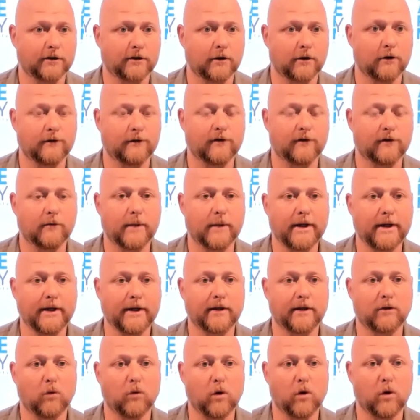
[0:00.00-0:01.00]
So for me,
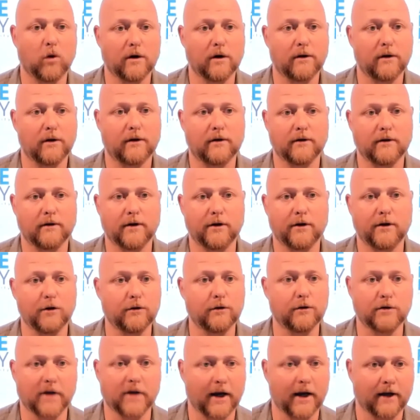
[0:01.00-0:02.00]
it's worth the
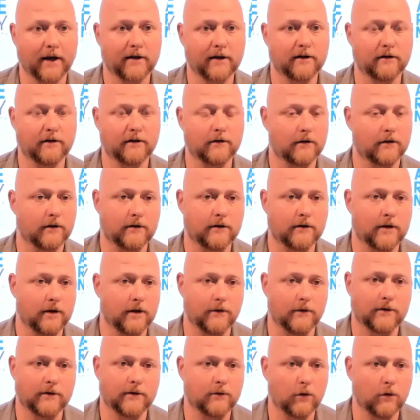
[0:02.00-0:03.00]
2 seconds or, you
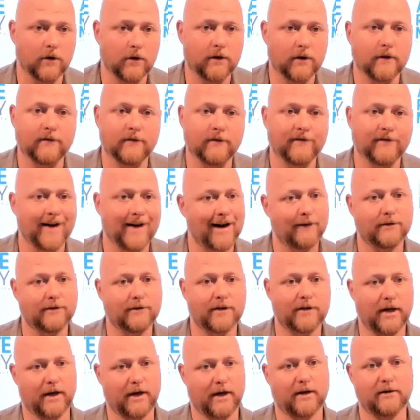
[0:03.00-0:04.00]
know, it's worth the 5
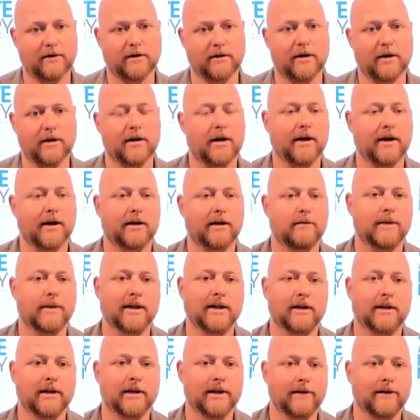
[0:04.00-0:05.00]
seconds that it takes me
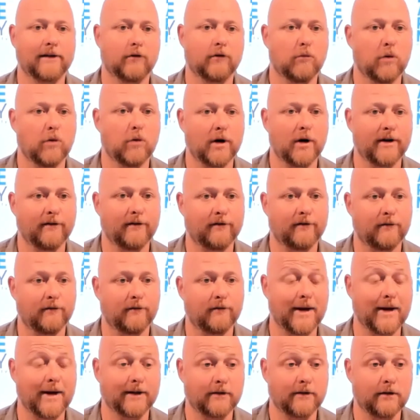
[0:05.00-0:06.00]
to leave a brief
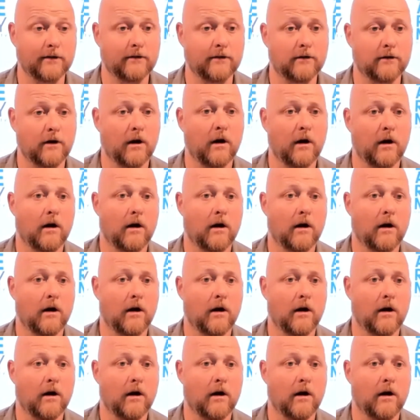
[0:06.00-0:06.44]
message,